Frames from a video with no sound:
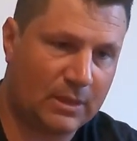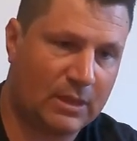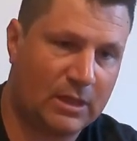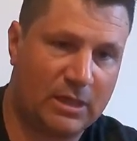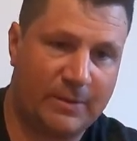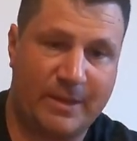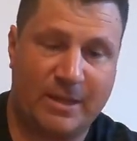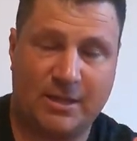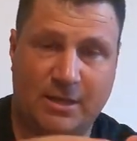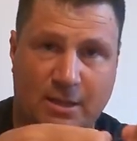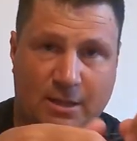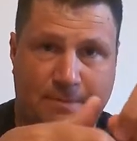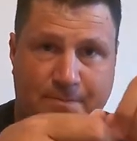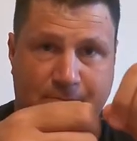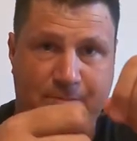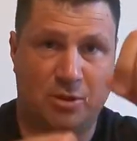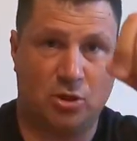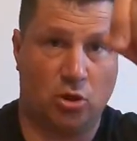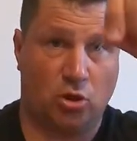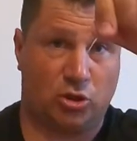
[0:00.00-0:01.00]
and then your
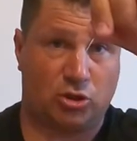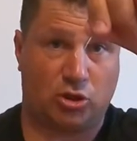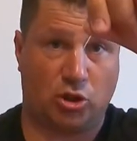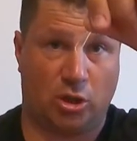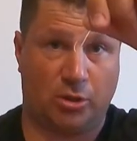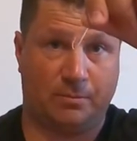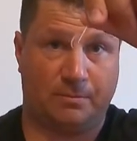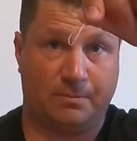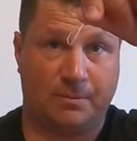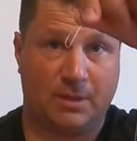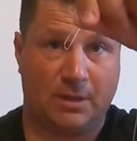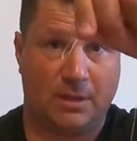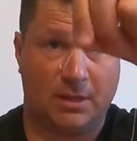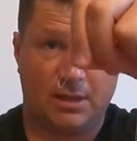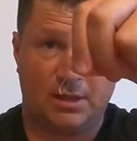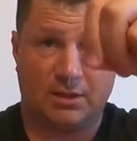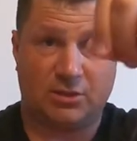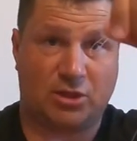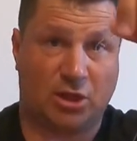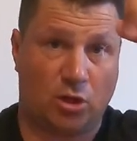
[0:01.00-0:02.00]
hook's gone.
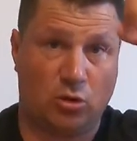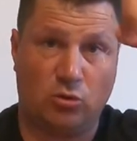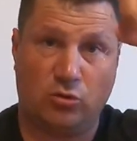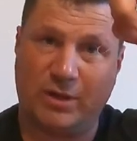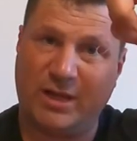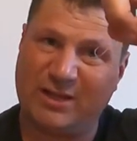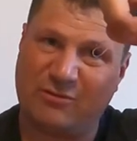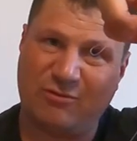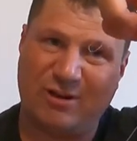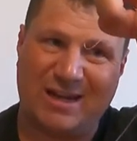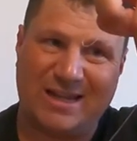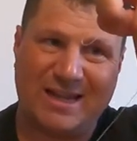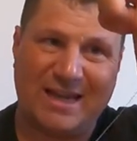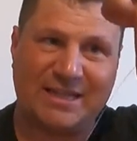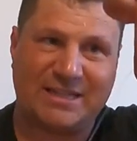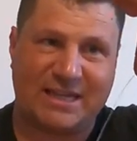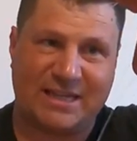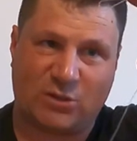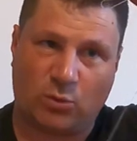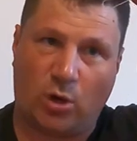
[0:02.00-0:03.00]
So it's really
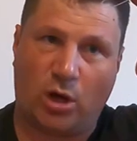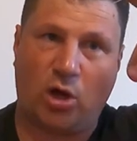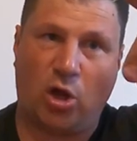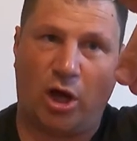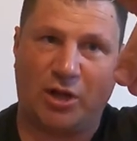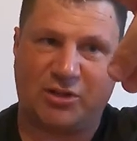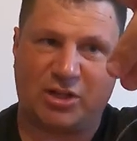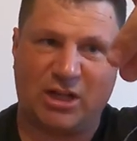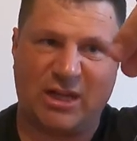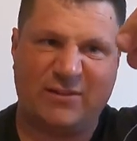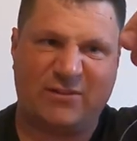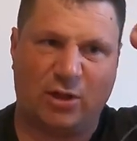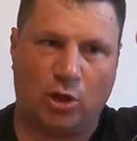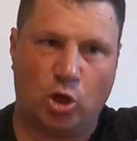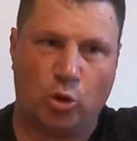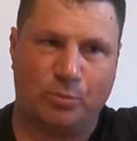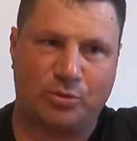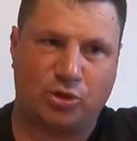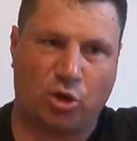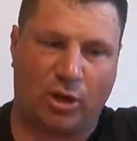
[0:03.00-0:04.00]
easy. So I like to leave the
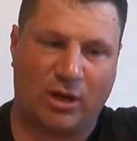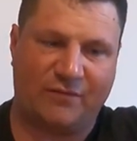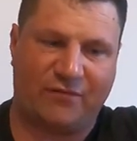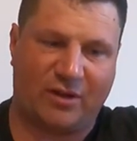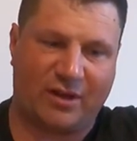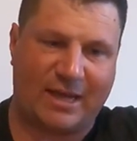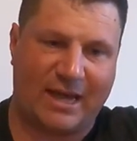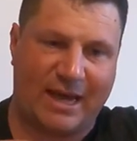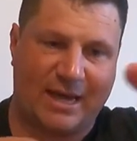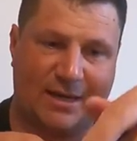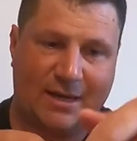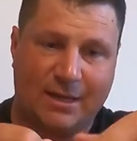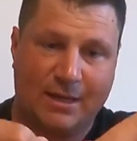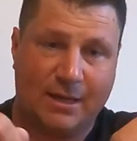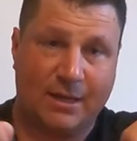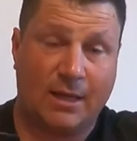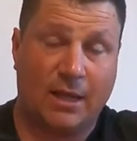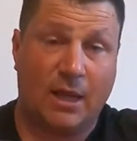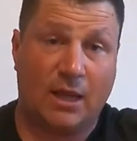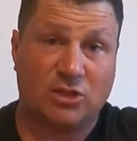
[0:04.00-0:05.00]
loops on if I can.
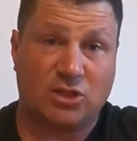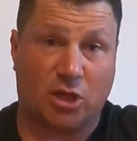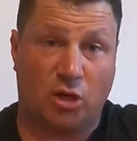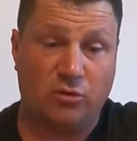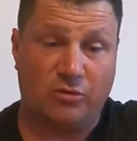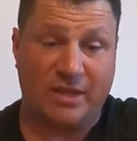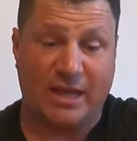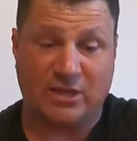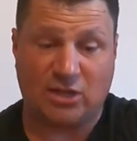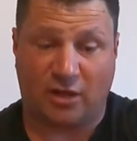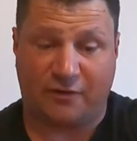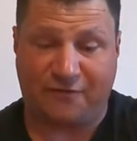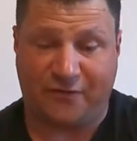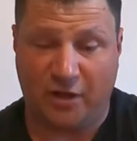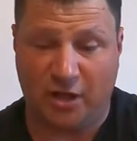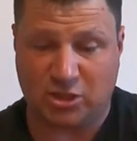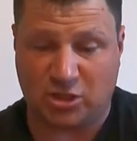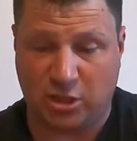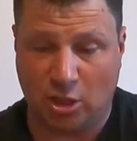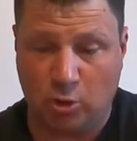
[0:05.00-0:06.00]
So there's our
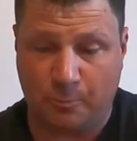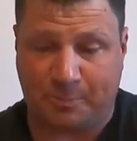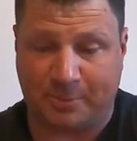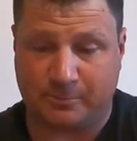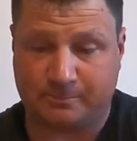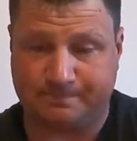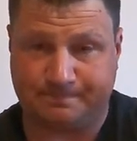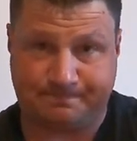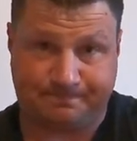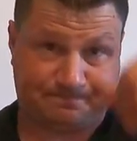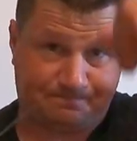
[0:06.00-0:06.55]
first loop.